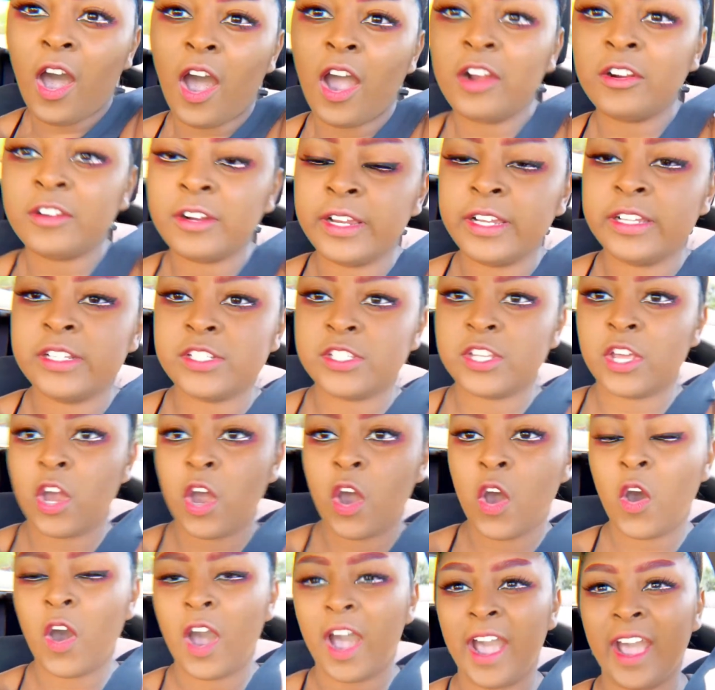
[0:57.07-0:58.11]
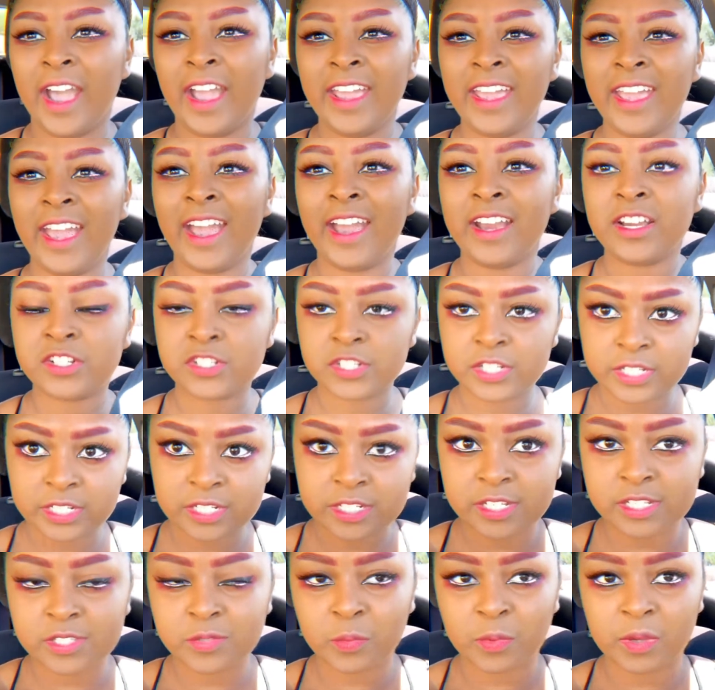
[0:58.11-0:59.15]
Alright, so I actually
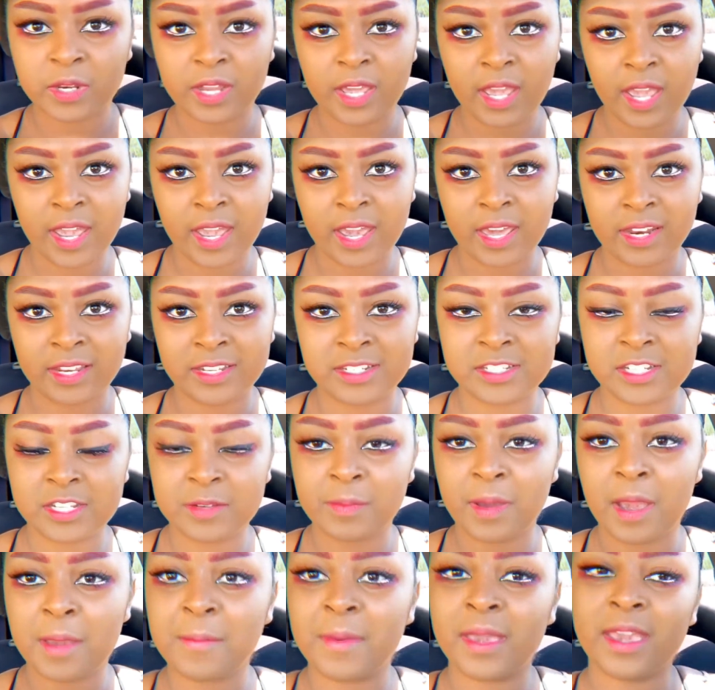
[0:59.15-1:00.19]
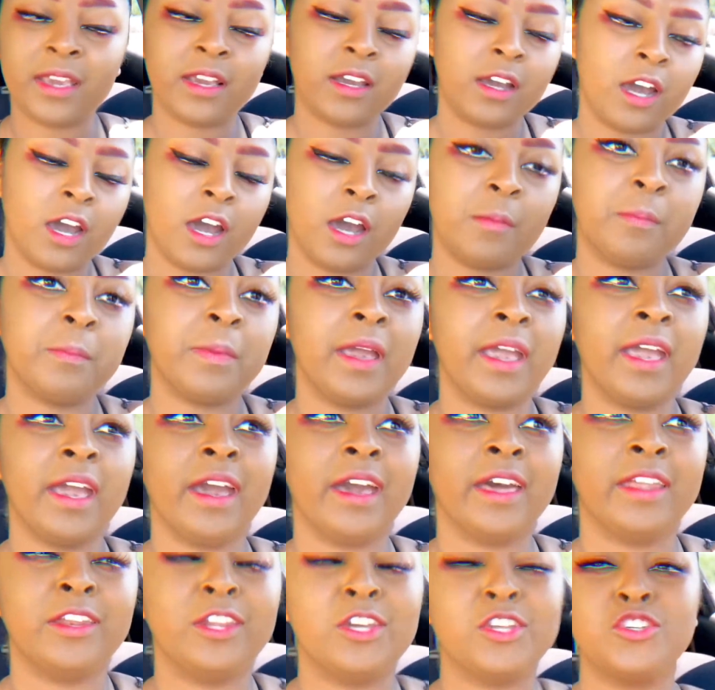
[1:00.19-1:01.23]
just went ahead and did my makeup
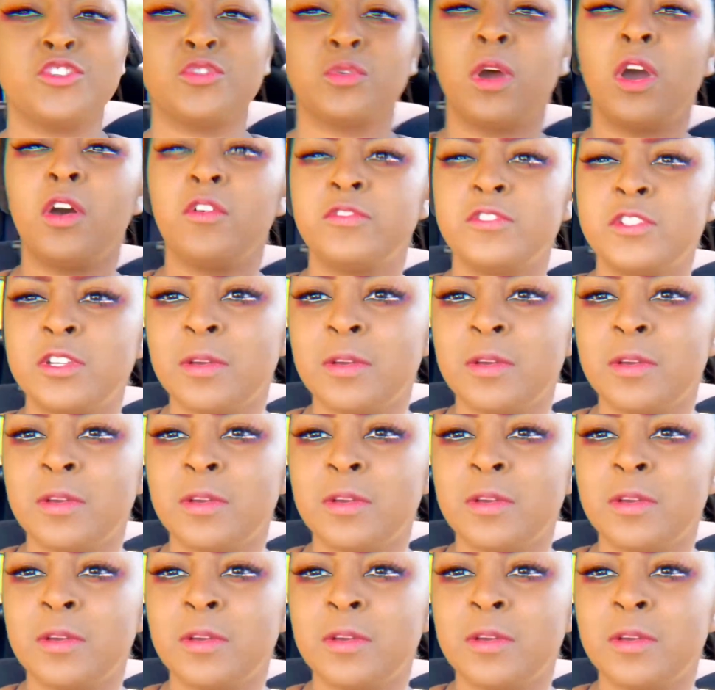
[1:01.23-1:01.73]
and drove